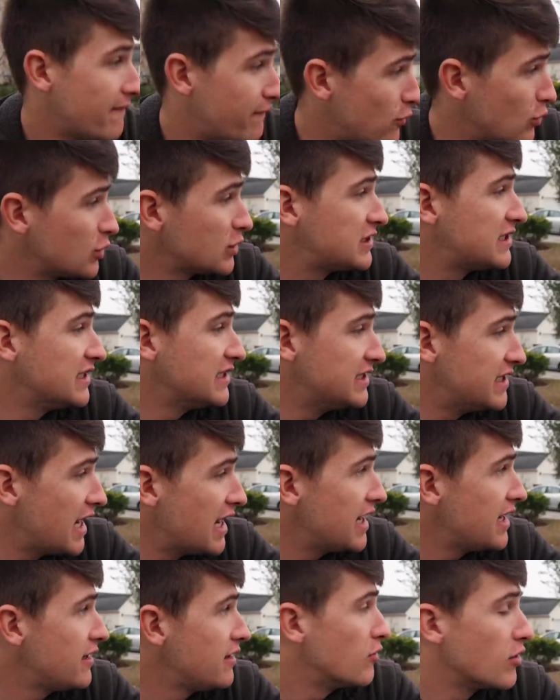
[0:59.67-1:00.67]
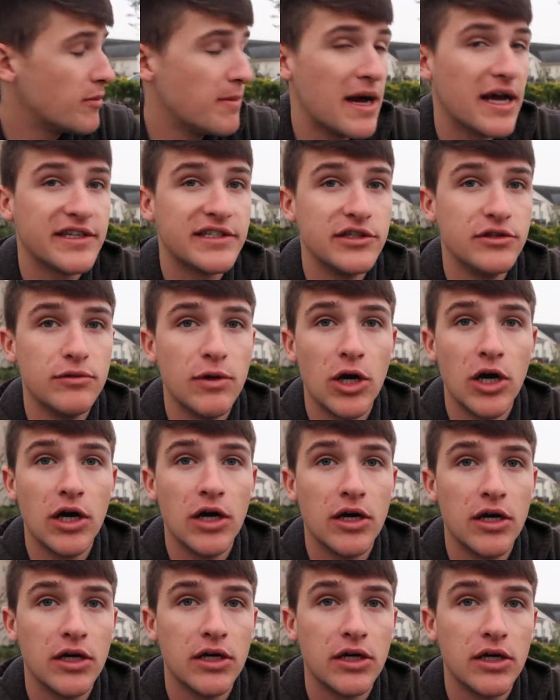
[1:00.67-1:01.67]
for today we're about to
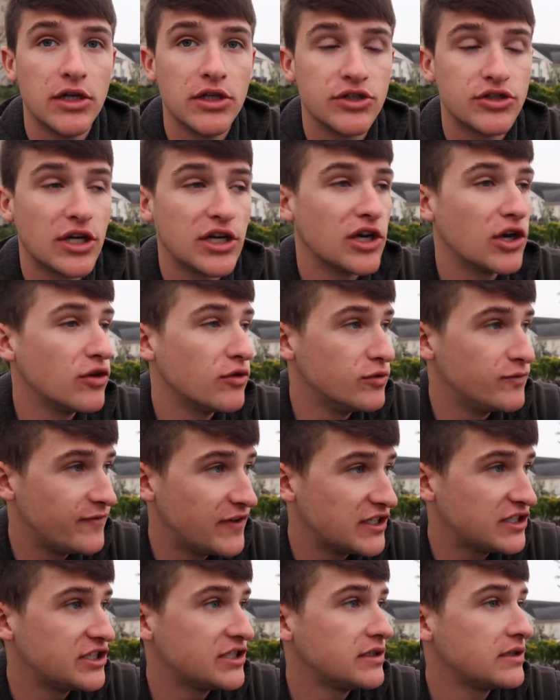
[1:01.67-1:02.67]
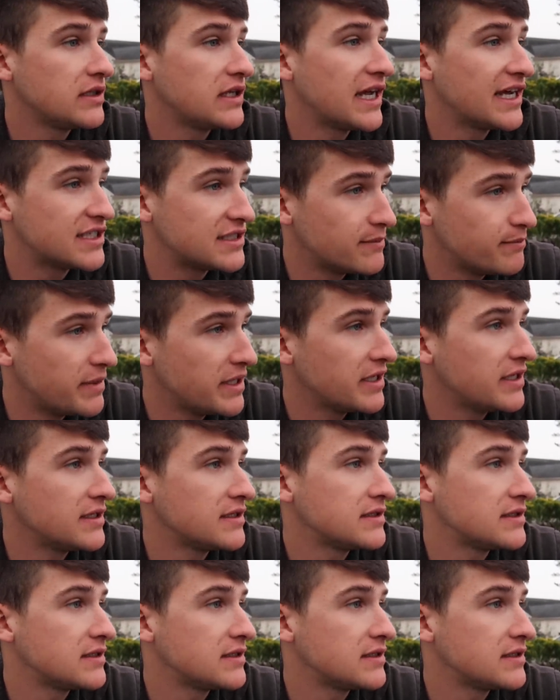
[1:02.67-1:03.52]
uh try to go fishing, catch some big